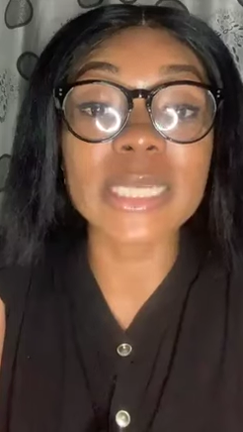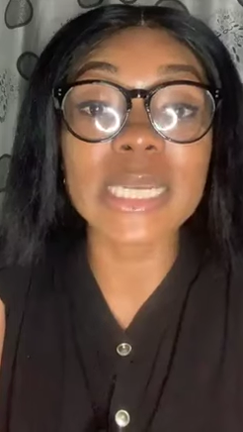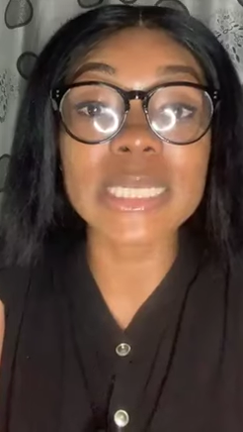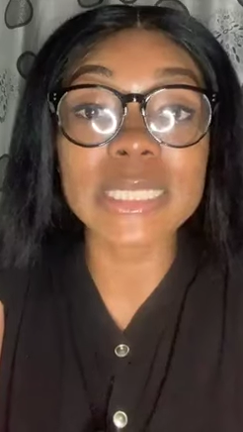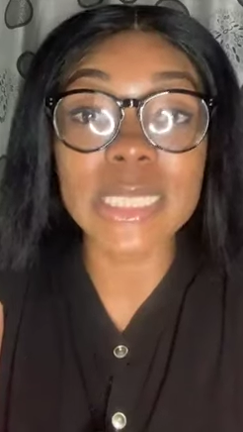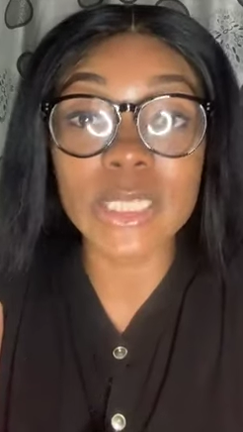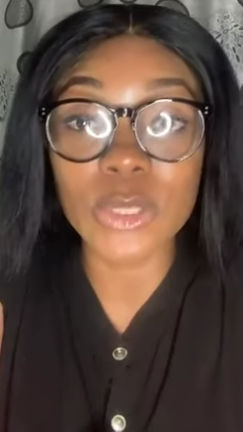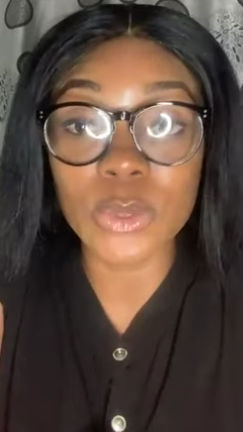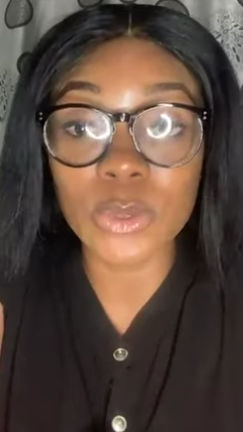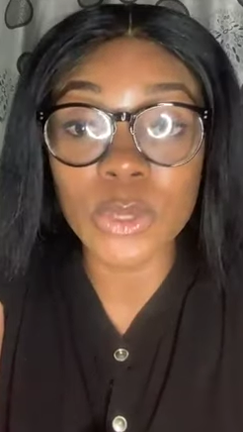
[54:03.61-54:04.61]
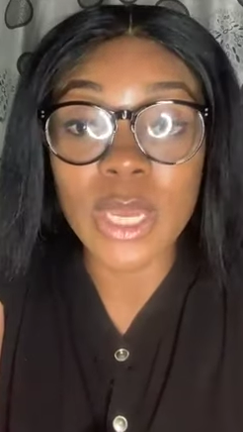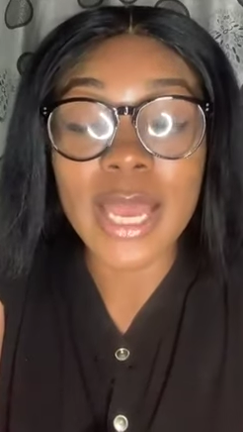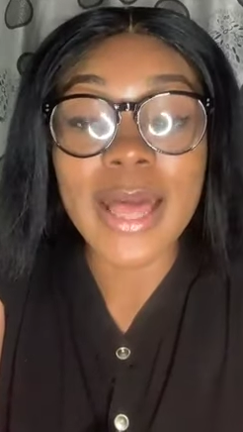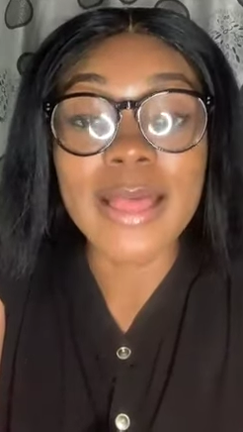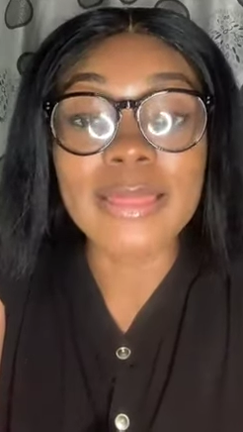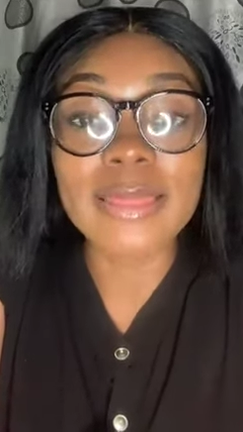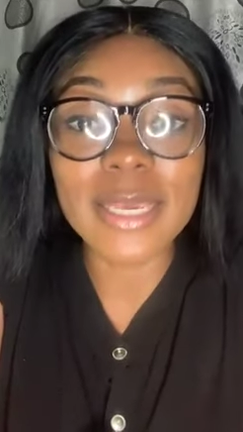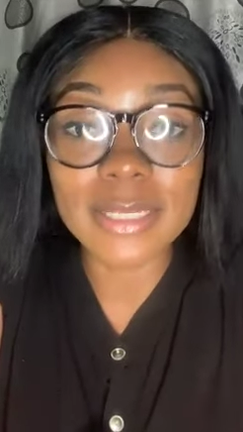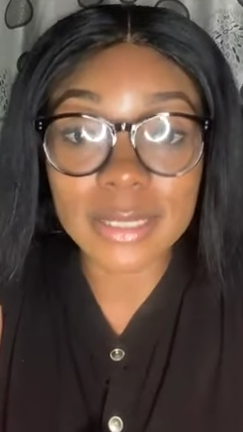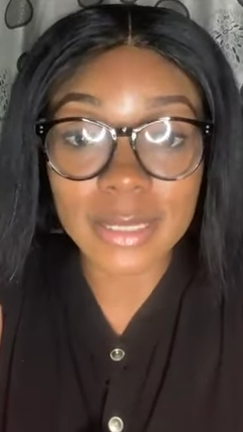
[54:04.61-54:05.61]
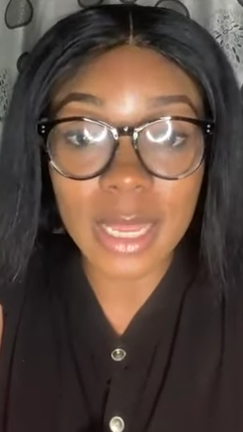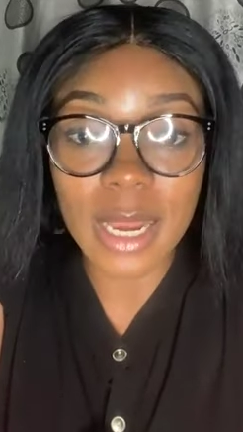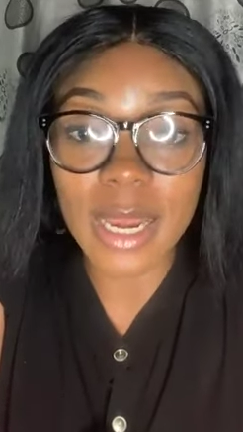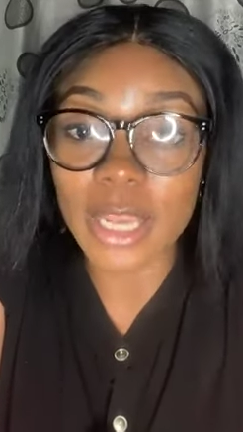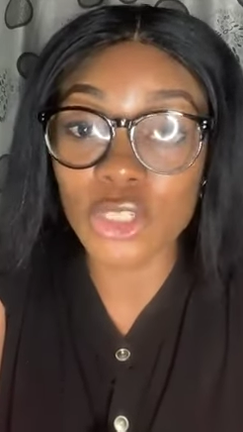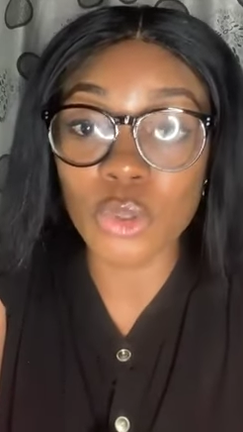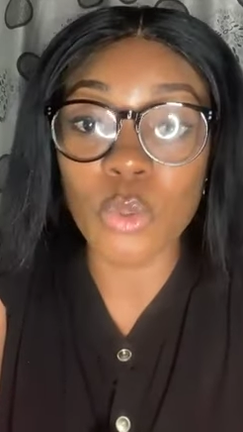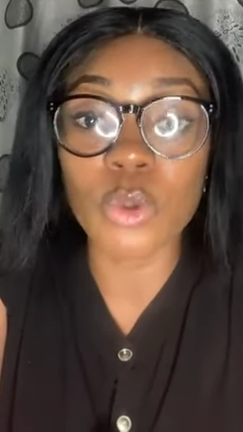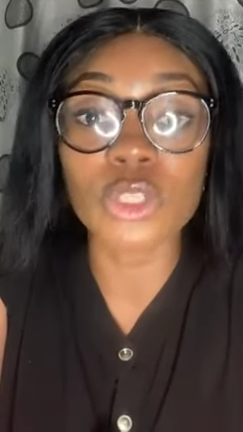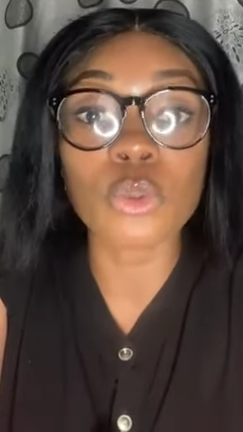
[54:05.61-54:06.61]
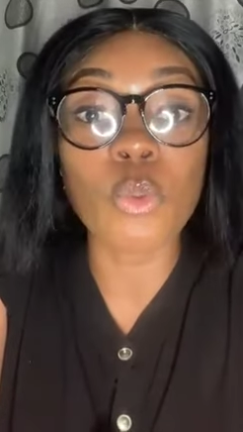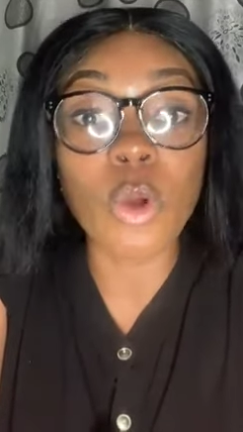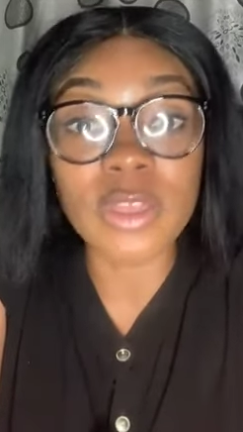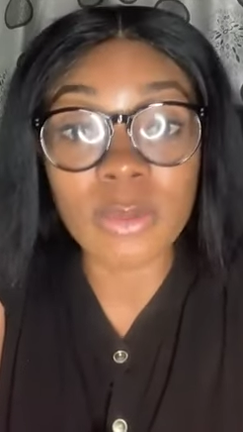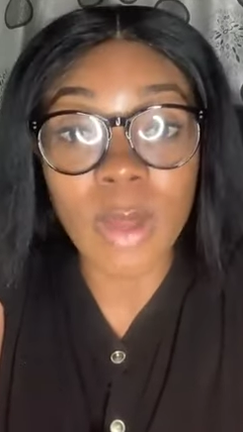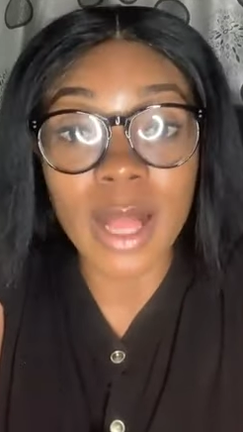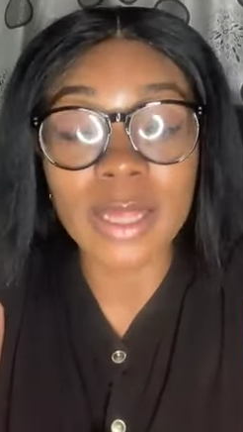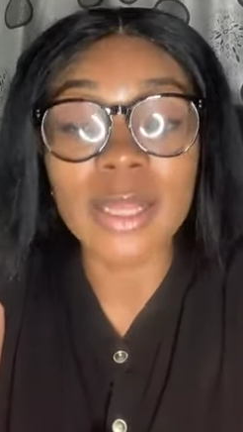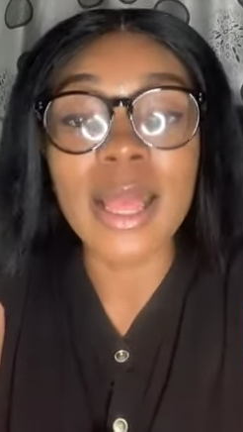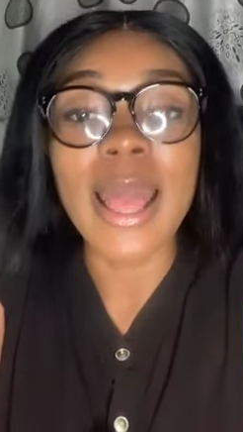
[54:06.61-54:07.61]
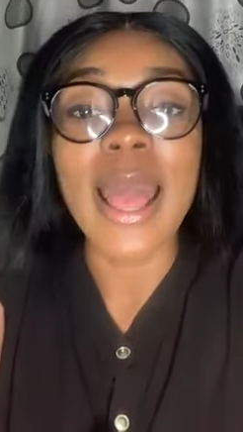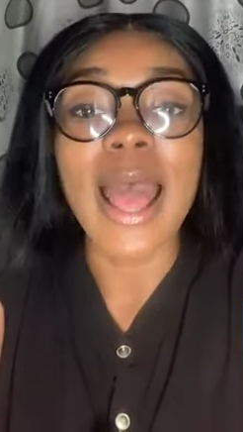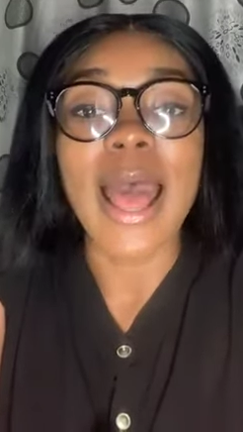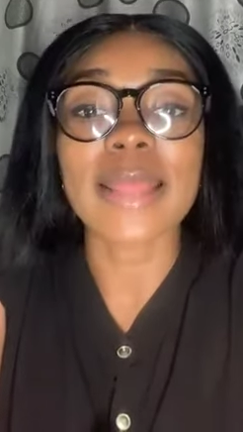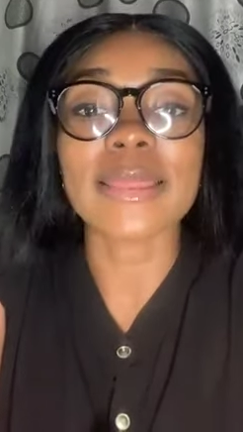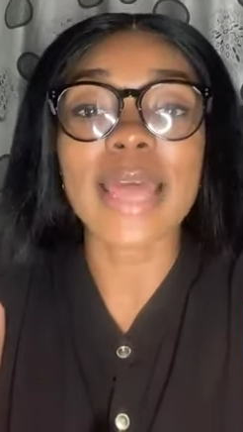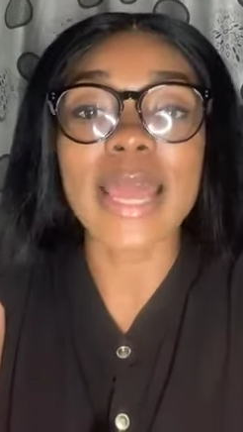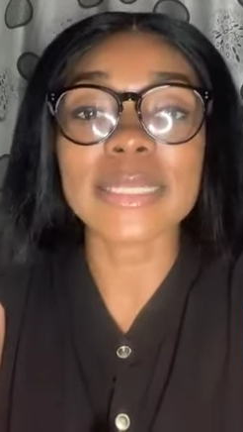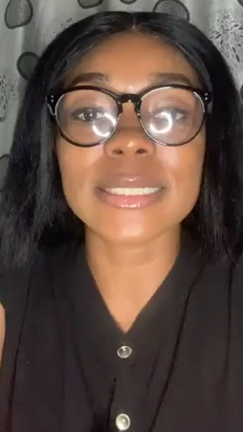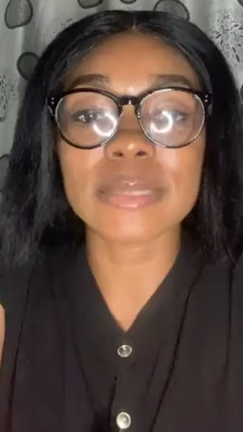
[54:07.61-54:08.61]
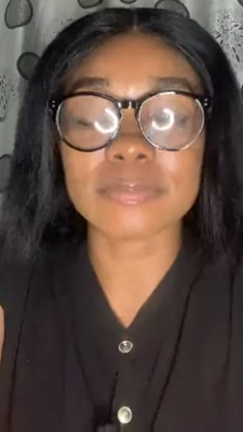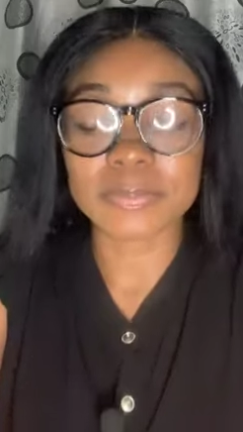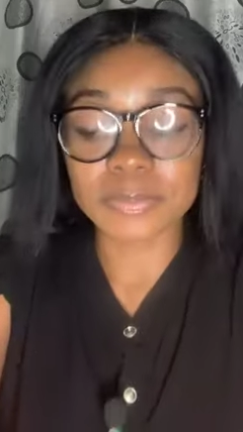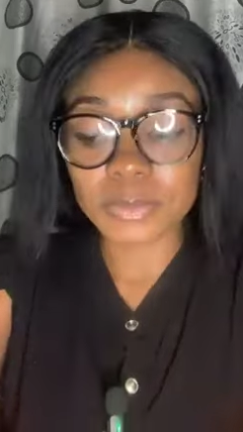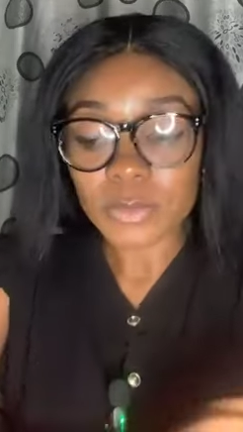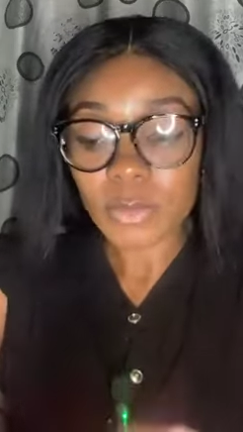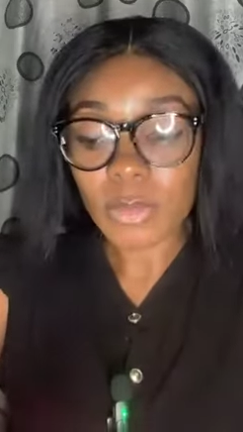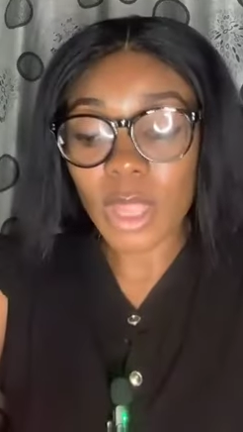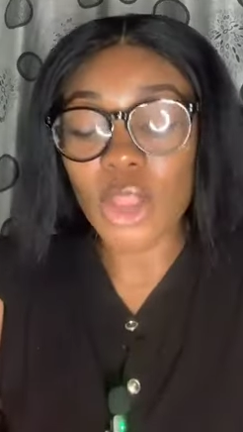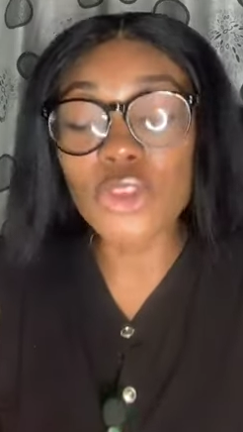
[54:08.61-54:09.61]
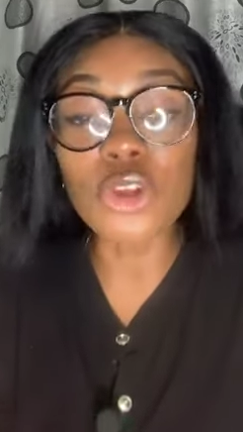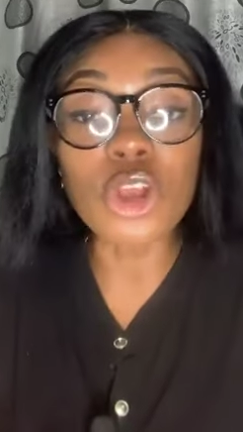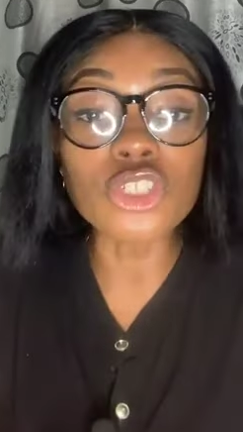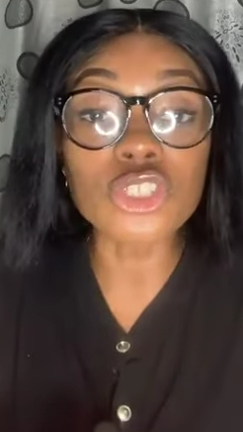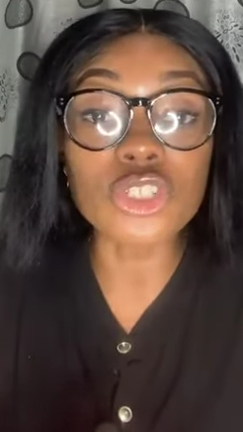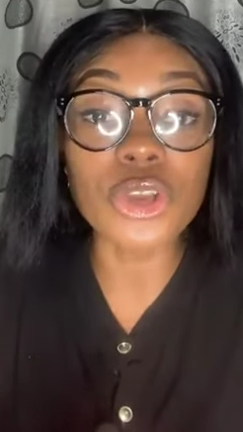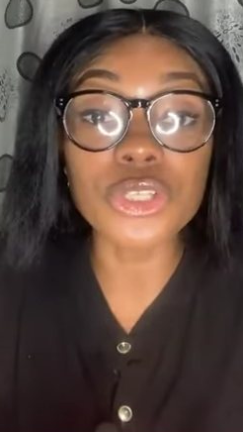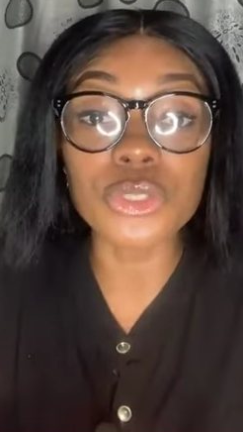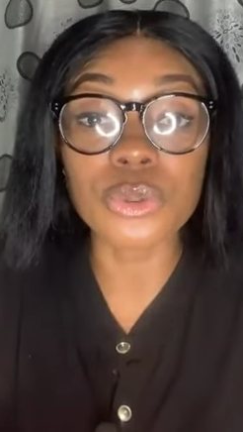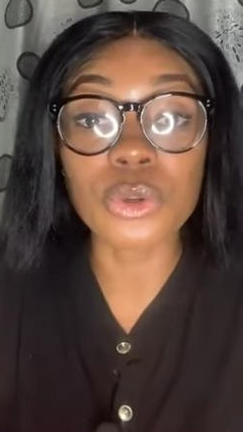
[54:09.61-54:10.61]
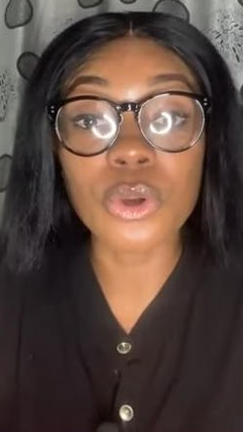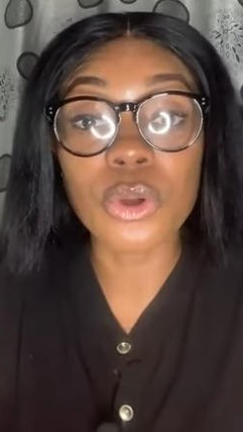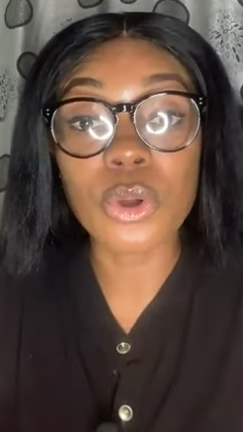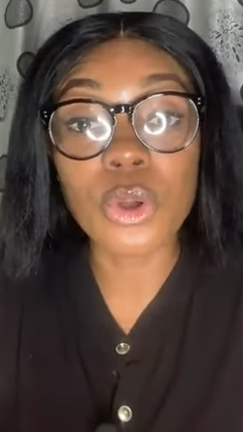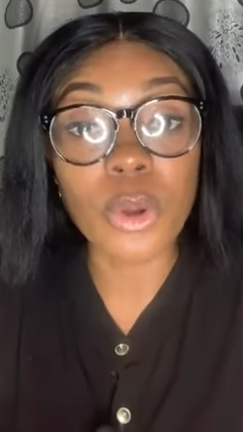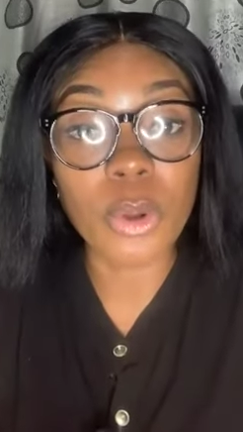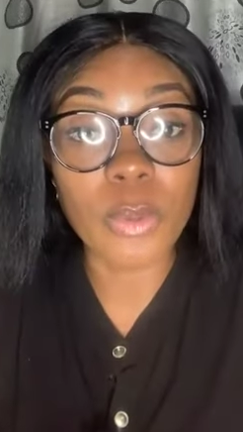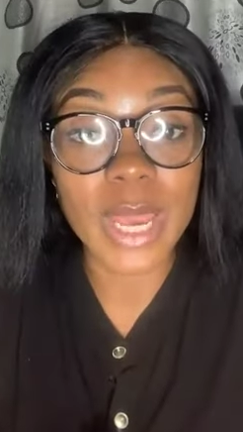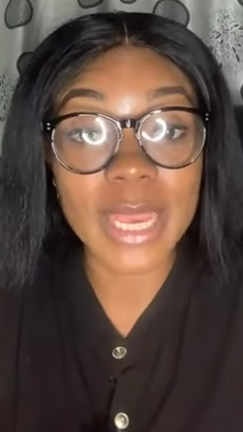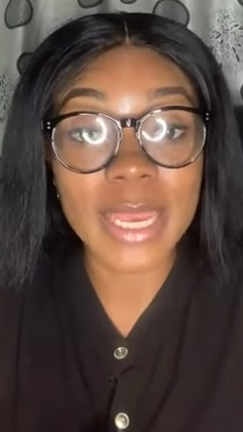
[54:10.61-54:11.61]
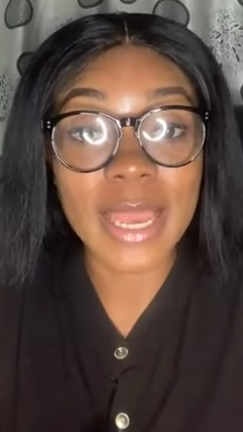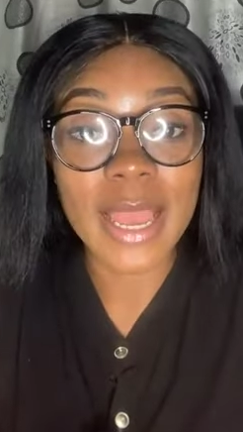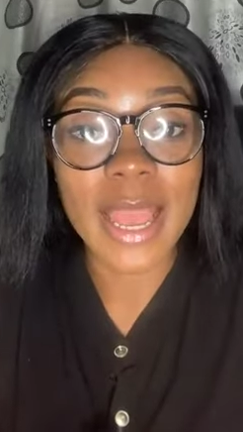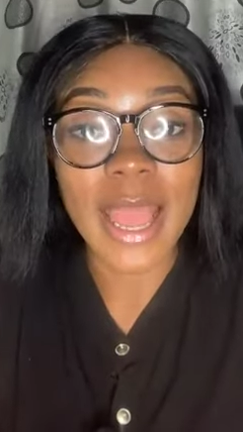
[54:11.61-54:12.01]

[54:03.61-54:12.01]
spent listening to this lecture was worthwhile, and that you're not just going to go away,